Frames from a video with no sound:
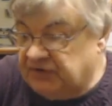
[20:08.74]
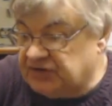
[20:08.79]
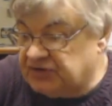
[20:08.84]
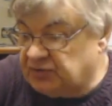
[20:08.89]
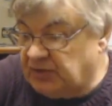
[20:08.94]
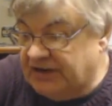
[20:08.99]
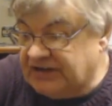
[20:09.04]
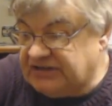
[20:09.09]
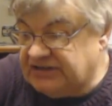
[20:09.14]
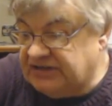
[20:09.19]

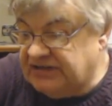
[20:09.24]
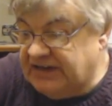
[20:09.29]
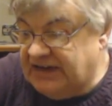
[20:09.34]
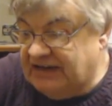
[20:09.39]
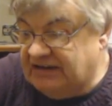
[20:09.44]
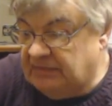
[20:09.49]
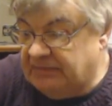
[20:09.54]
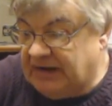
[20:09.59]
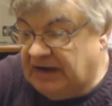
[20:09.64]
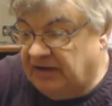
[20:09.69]
Just waiting to
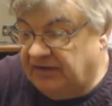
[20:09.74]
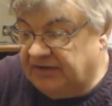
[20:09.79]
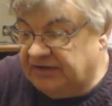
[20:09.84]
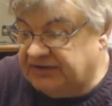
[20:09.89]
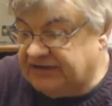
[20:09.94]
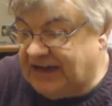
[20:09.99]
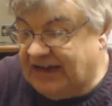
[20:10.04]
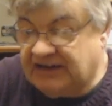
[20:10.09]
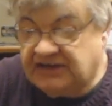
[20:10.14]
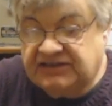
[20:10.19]
hear about the
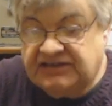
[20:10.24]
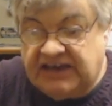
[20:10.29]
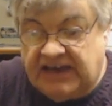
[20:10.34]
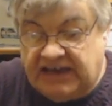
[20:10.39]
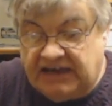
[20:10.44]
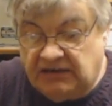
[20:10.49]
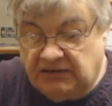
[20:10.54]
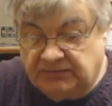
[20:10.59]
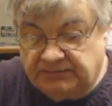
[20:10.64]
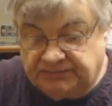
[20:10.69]

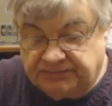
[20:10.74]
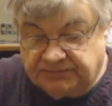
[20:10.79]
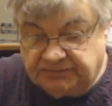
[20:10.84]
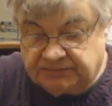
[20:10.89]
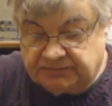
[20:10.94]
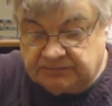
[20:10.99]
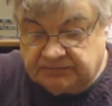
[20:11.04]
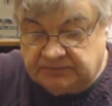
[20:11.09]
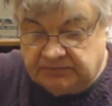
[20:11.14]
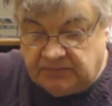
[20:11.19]
DAC-10,
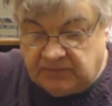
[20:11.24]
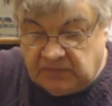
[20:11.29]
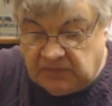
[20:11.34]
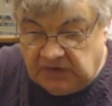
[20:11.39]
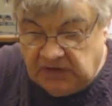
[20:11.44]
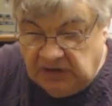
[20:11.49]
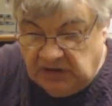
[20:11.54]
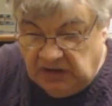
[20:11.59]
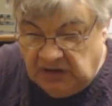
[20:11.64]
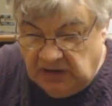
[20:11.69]

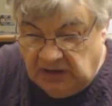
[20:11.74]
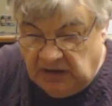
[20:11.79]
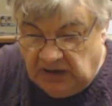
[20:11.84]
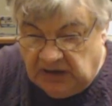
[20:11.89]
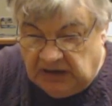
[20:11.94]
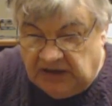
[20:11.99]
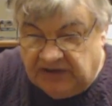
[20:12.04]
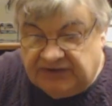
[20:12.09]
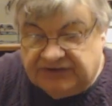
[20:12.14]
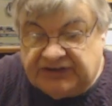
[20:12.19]

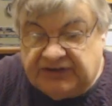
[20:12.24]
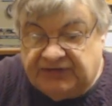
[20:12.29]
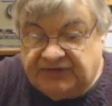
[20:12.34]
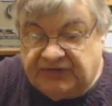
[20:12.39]
the